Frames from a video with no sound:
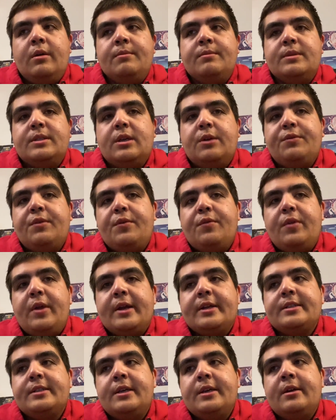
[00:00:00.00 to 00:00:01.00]

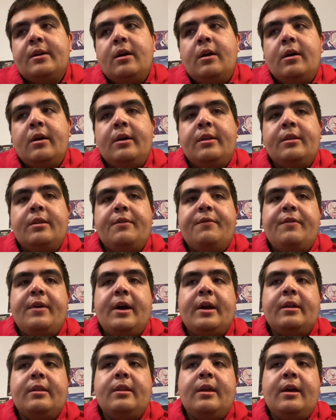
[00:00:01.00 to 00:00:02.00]
Self-reflecting on the
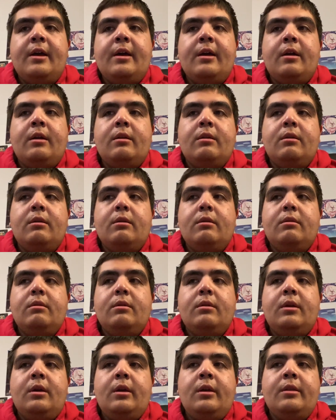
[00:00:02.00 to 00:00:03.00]
fact that
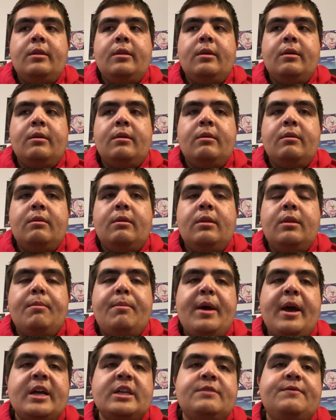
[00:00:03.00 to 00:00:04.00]
in the
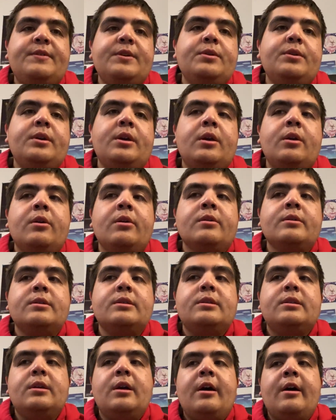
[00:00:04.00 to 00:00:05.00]
past few
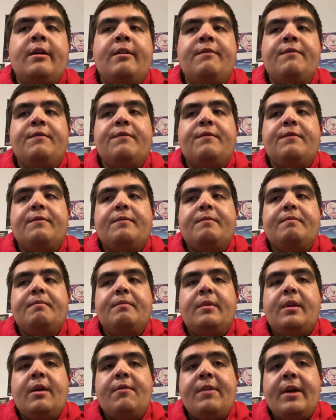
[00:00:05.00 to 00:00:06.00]
years, I've
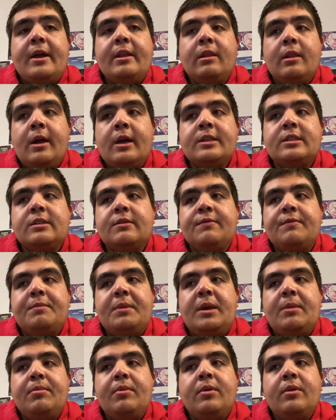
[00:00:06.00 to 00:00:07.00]
had lots of
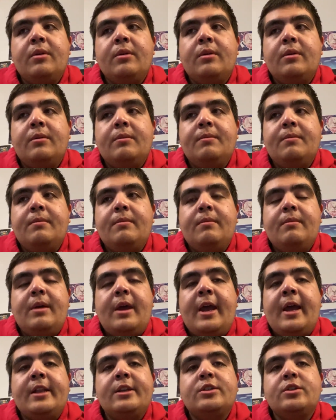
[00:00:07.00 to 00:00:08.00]
people
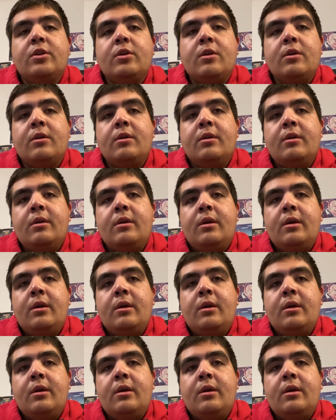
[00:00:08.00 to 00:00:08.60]
enter